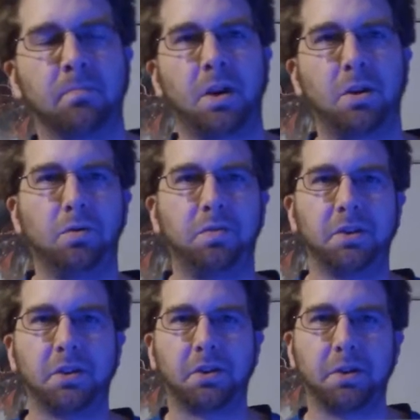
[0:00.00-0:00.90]

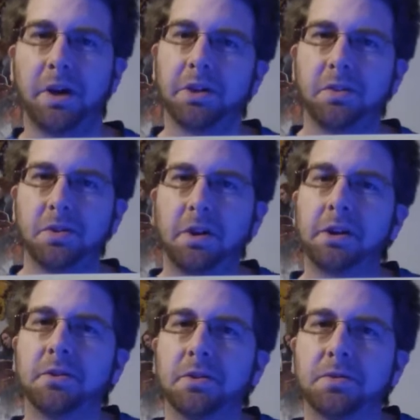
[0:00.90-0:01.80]
Hopefully they'll get back to the
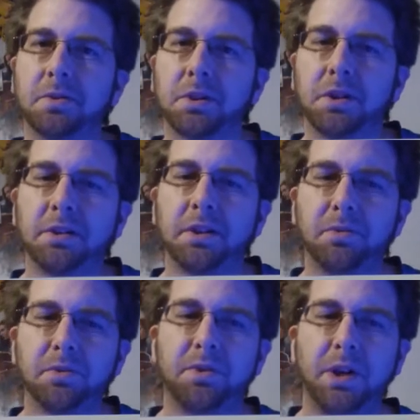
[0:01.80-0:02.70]
Dracula storyline.
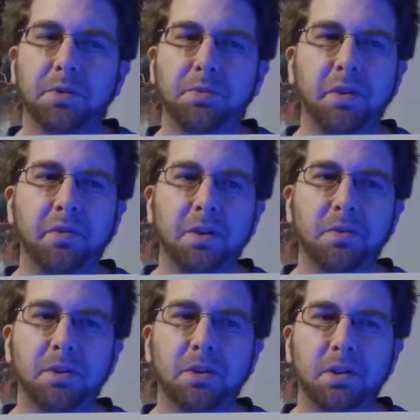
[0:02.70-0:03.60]
That was my
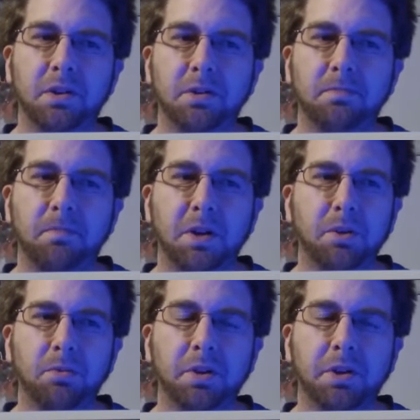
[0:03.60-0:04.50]
favorite. I
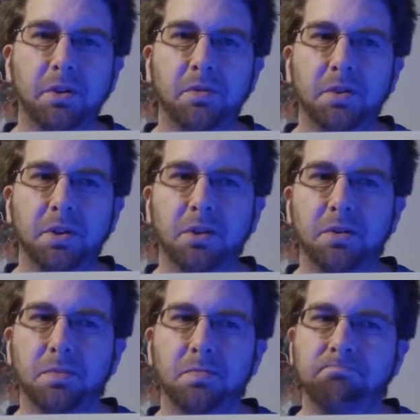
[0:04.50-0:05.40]
didn't really care for the other